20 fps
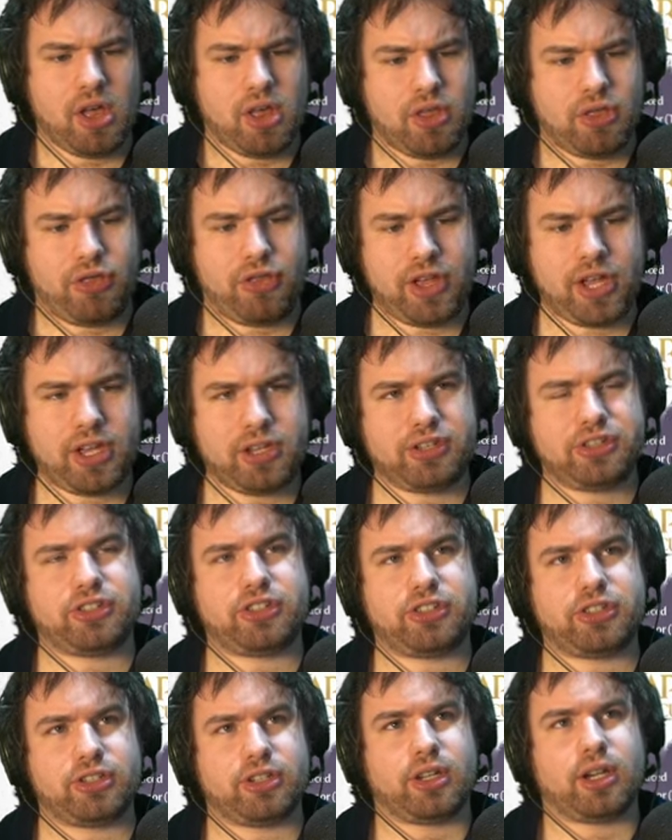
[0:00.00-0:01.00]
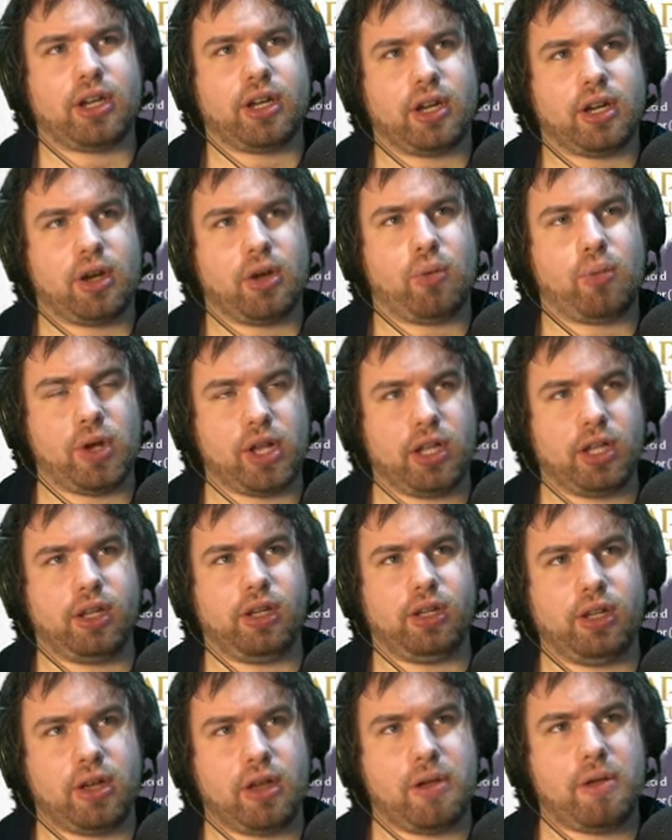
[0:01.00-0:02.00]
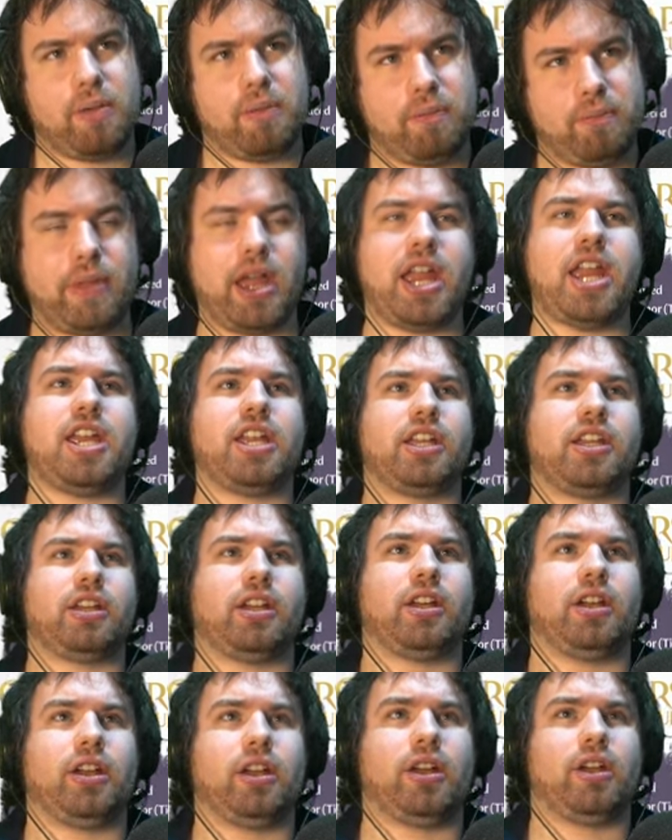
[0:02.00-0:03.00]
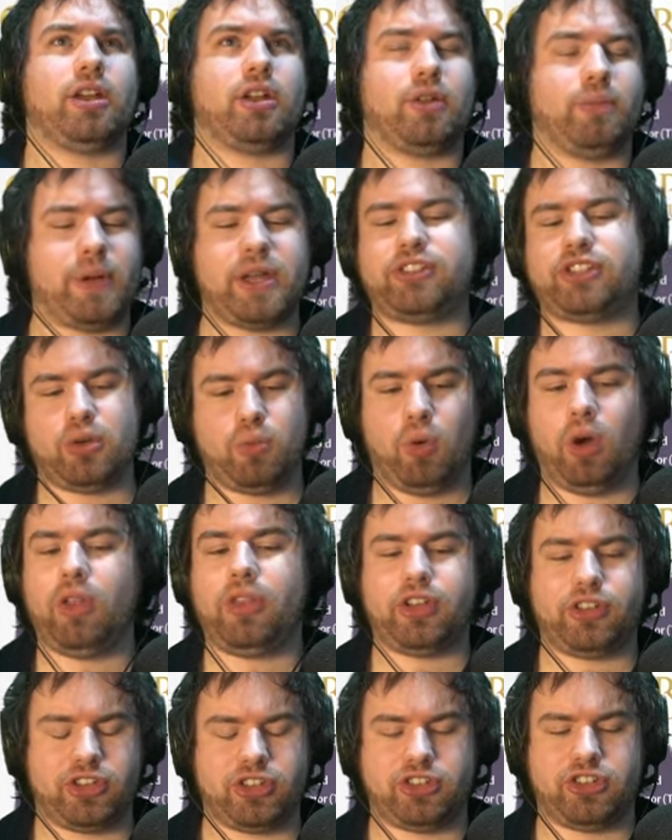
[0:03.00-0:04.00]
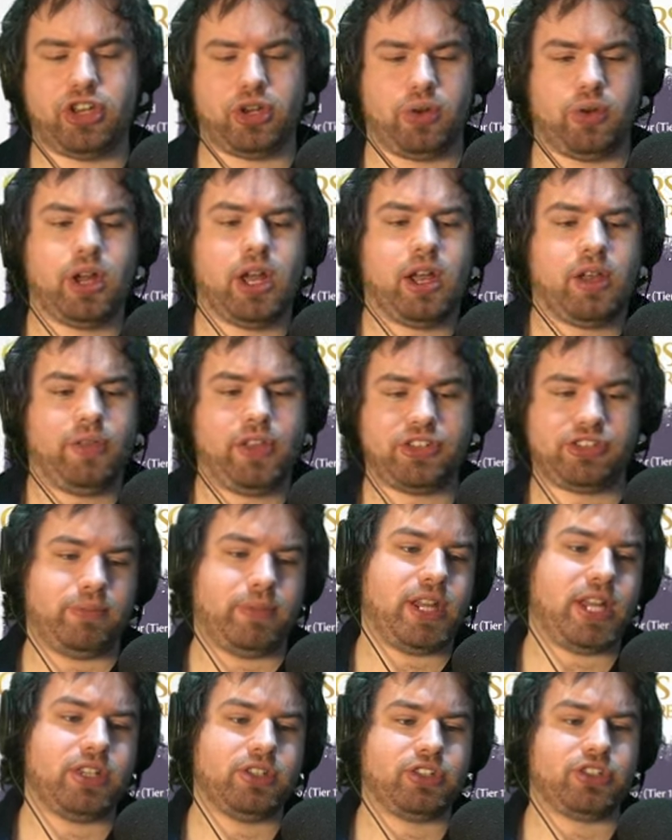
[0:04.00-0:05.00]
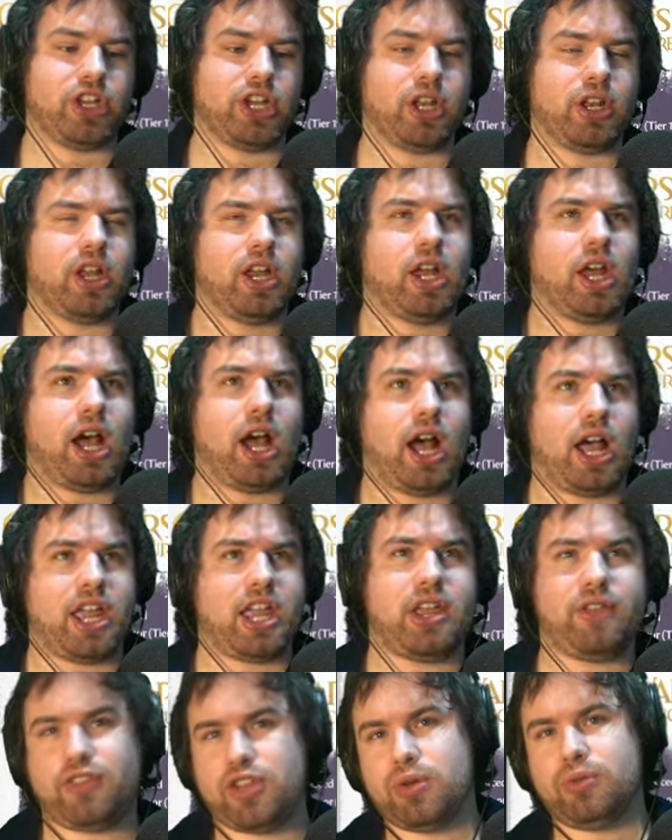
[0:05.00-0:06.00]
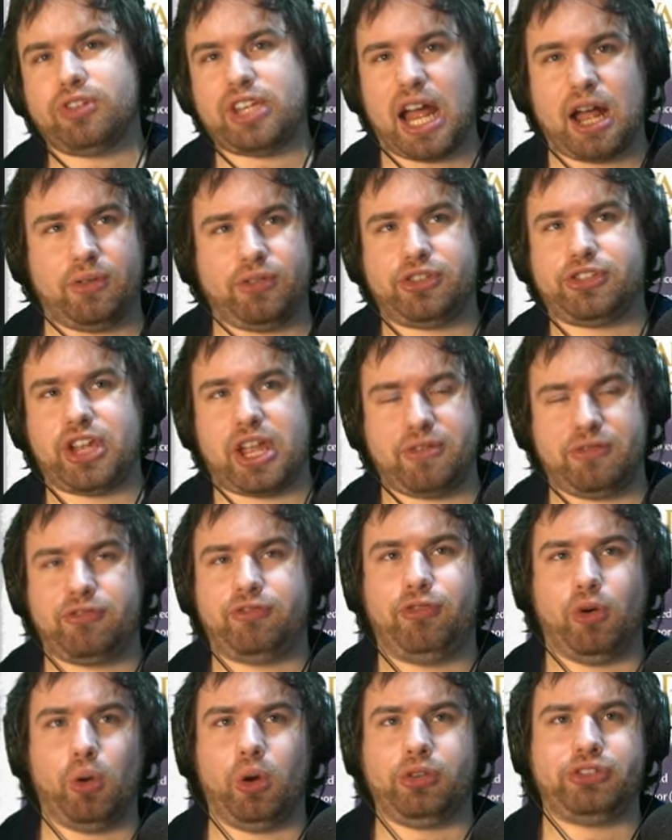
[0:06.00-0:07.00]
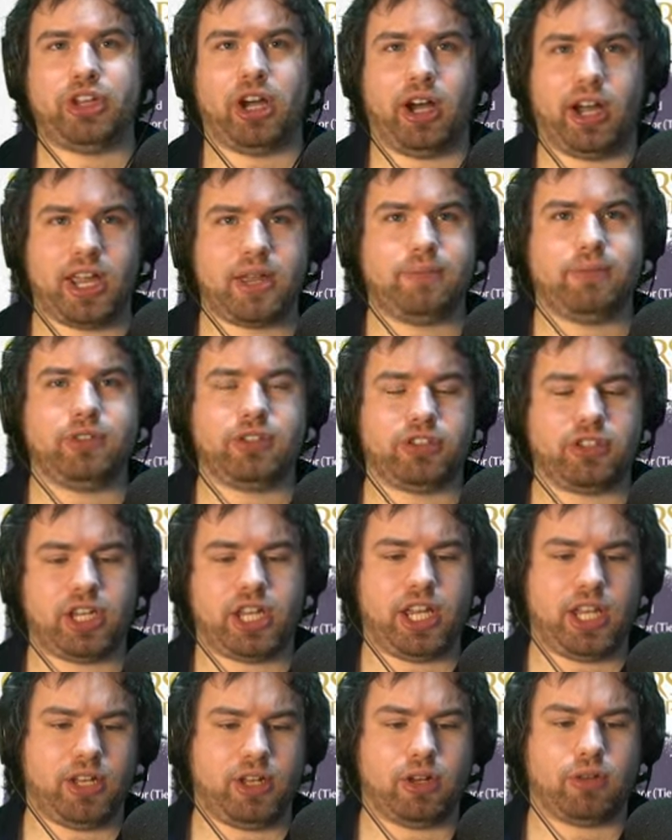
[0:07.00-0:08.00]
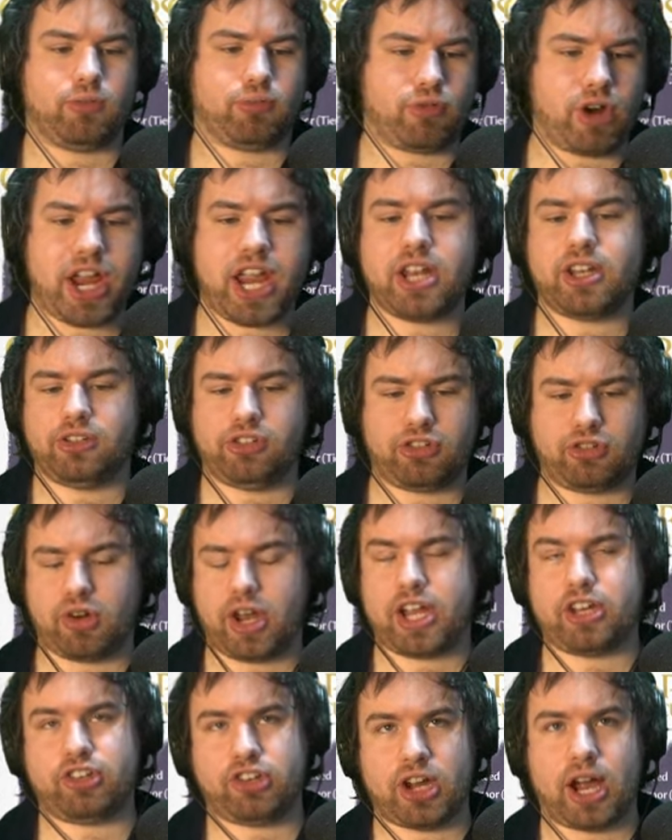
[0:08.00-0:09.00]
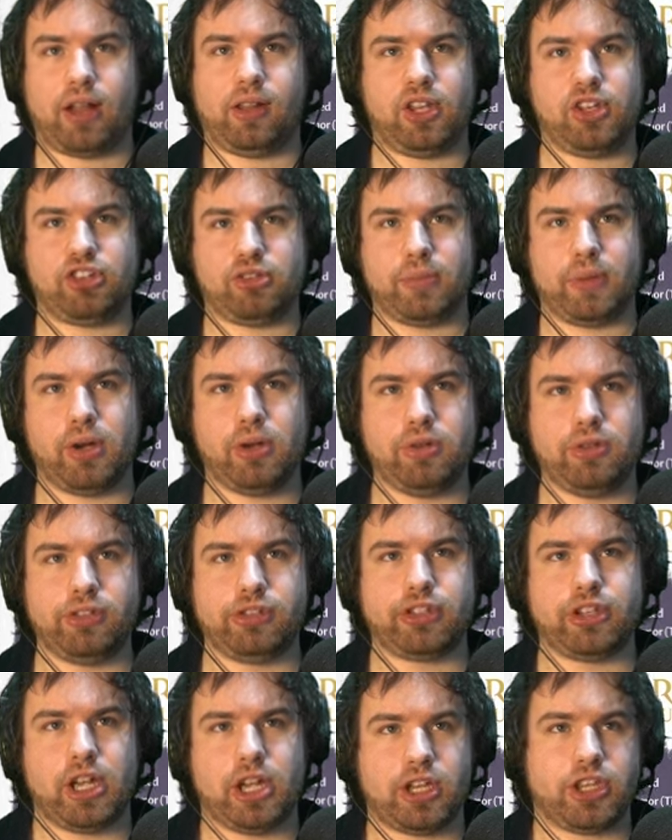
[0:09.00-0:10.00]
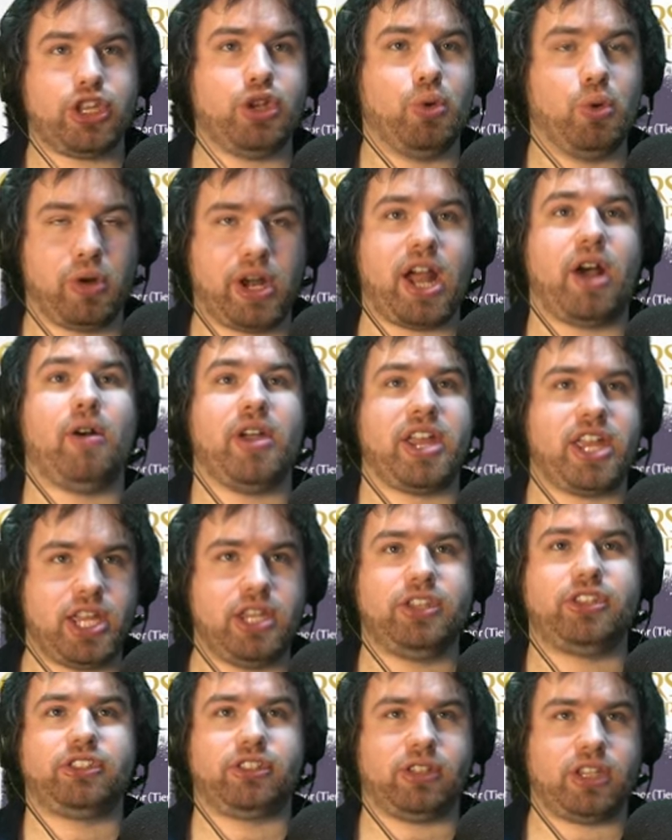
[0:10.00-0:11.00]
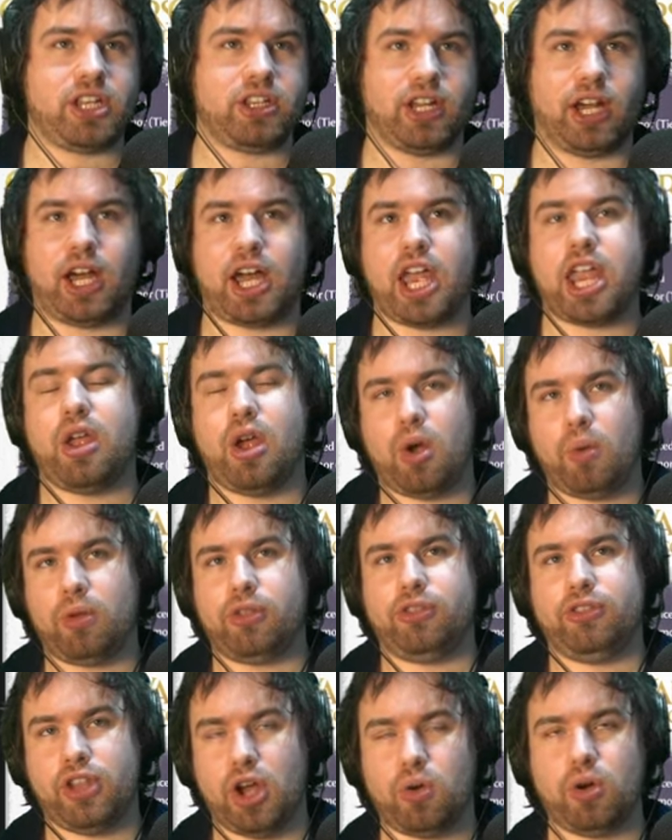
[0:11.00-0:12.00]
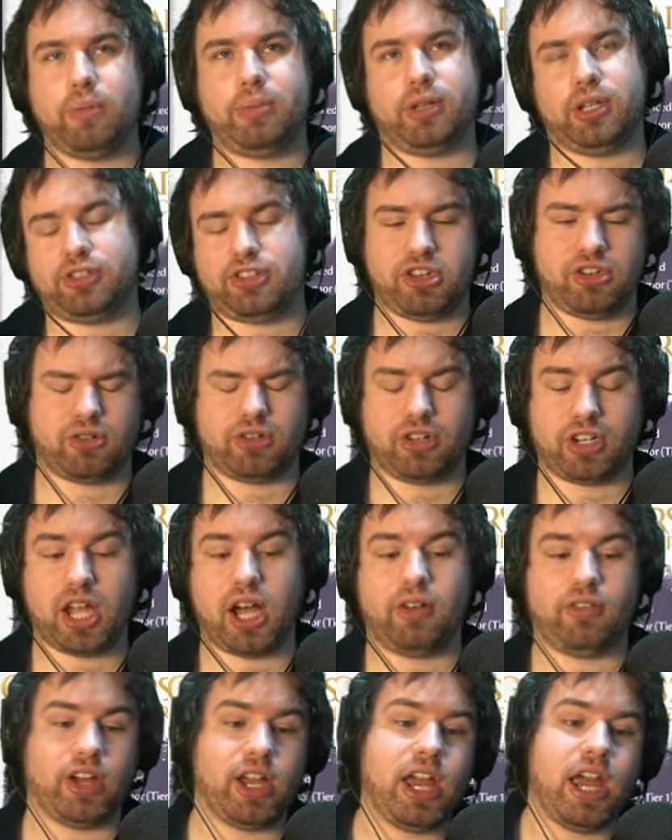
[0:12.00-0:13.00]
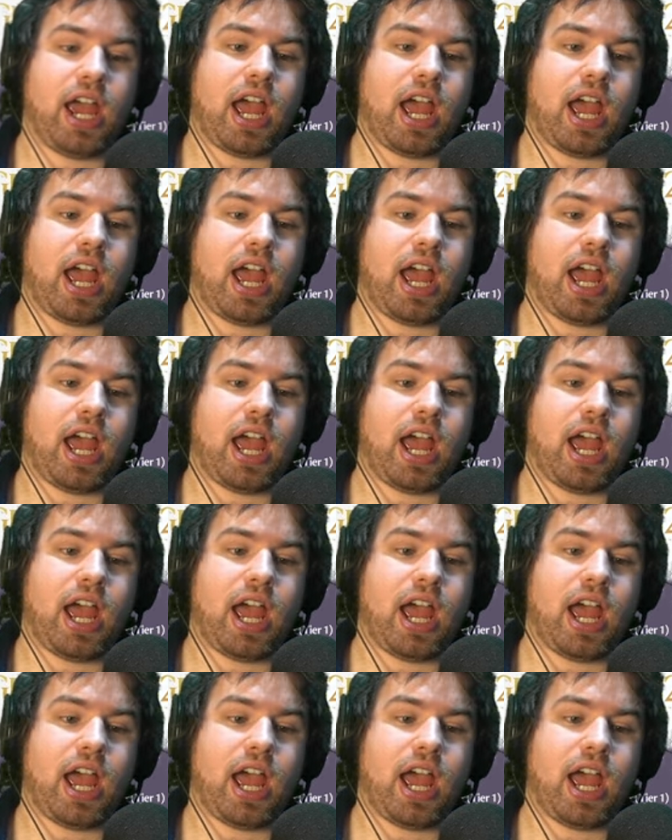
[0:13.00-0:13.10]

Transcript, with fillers: this will make basically what does this do? This means that uh, if you downstate four times in raid and strike challenge modes, you will now instantly die with no ability to recover.